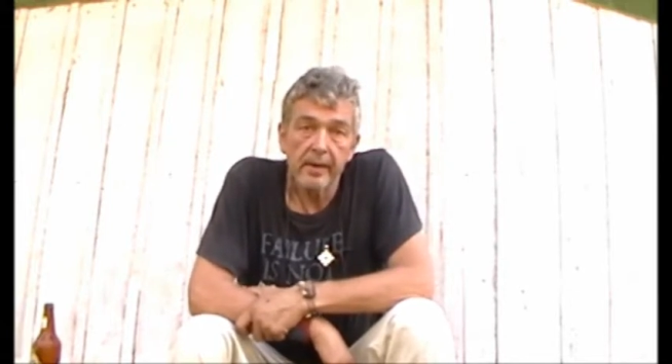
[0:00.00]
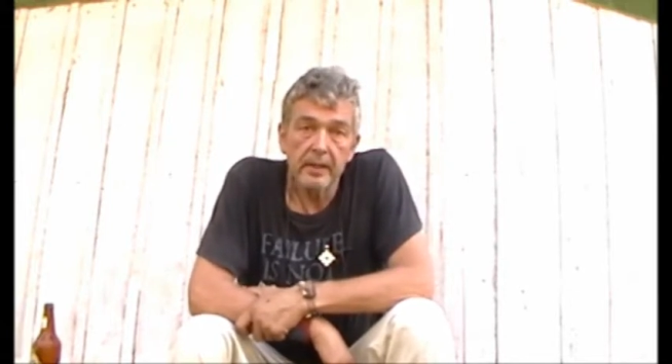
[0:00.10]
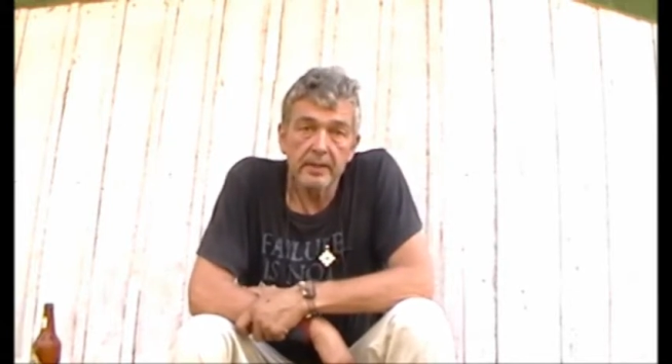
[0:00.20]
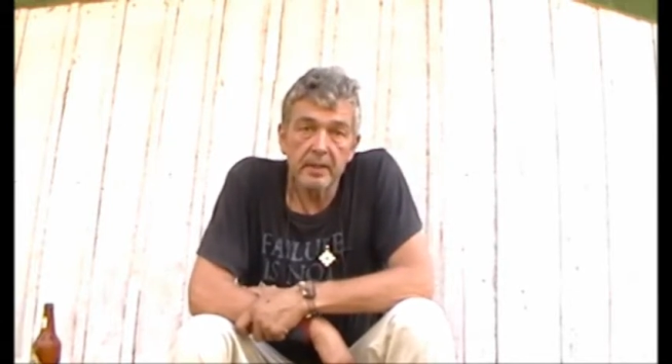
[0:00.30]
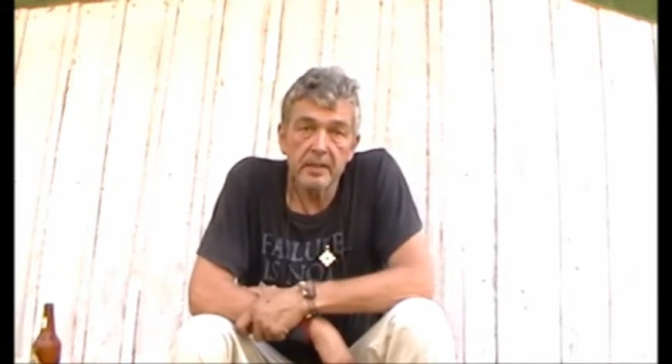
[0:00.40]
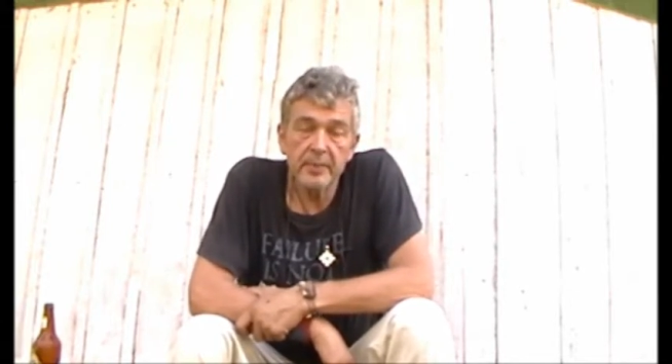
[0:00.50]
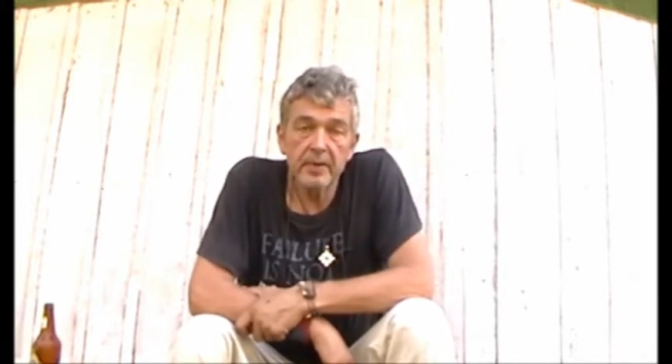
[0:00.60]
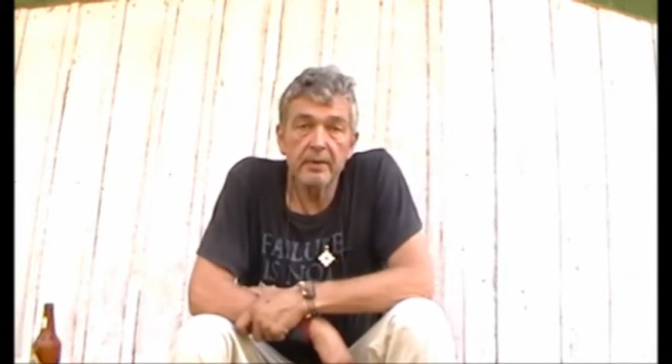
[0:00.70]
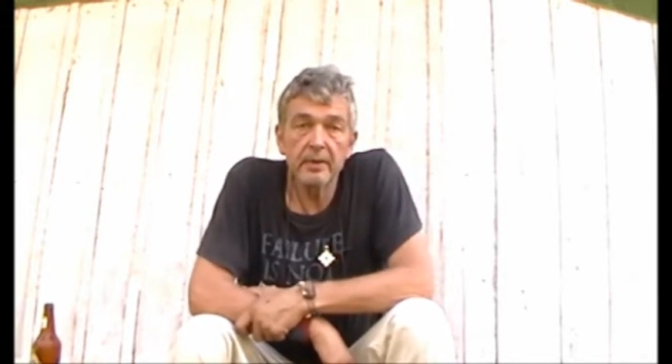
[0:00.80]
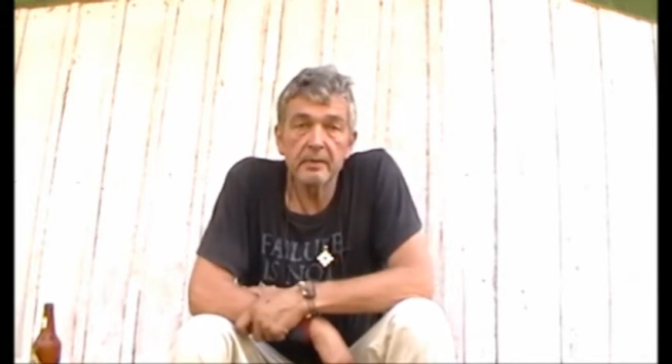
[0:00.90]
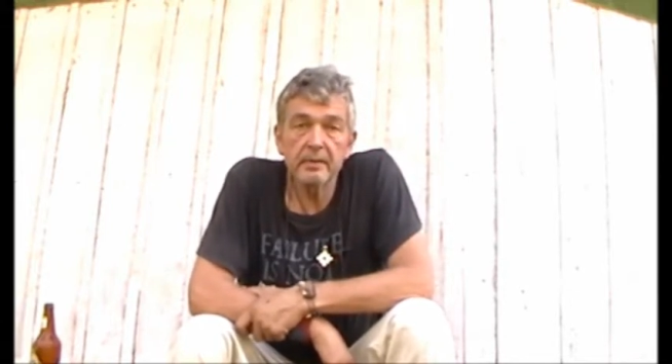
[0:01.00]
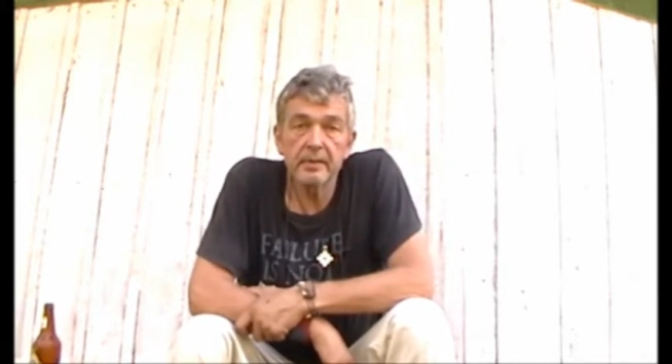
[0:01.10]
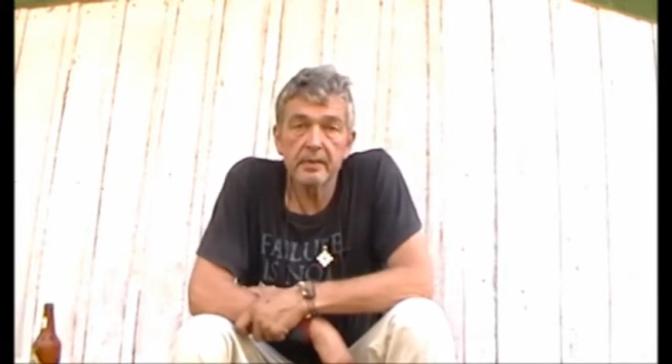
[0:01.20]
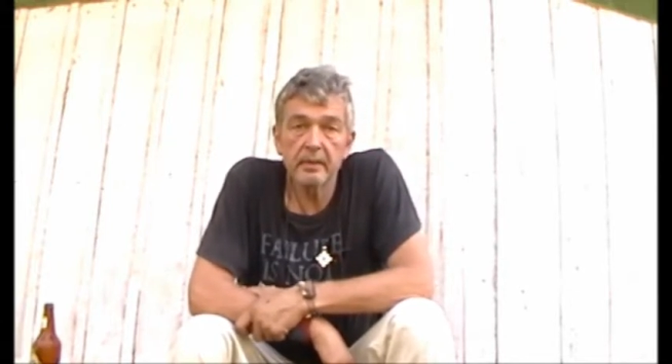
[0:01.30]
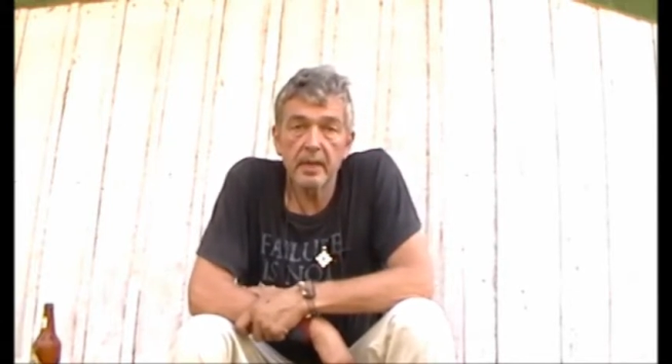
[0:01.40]
is an
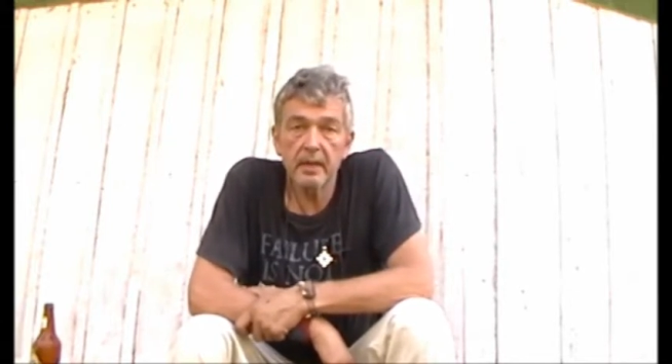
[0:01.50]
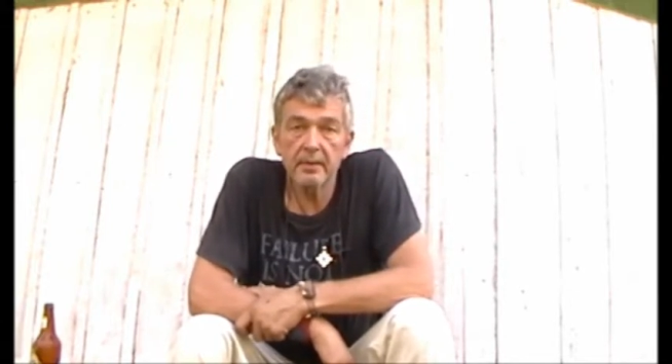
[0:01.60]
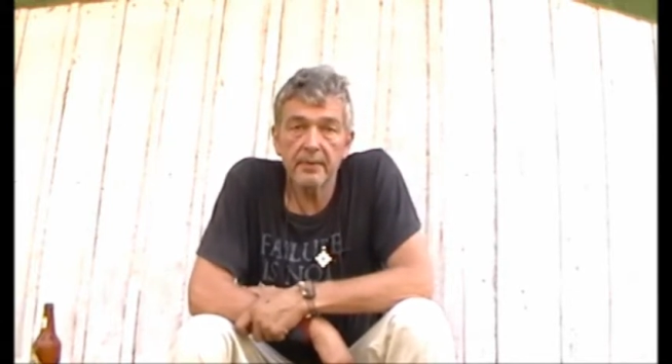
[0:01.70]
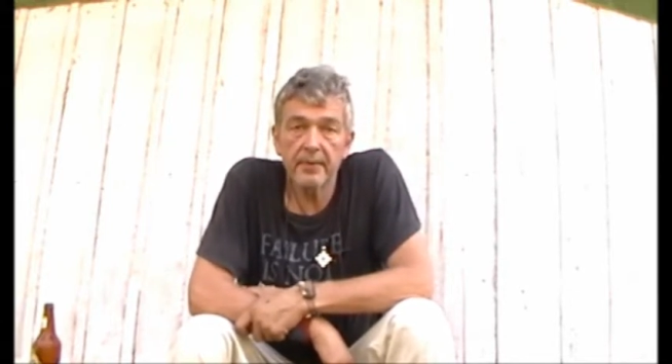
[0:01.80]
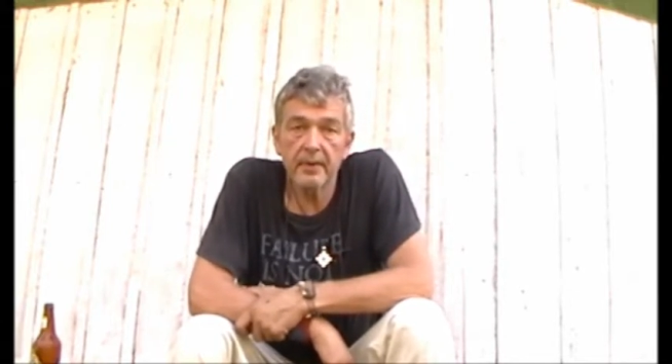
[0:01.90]
experience that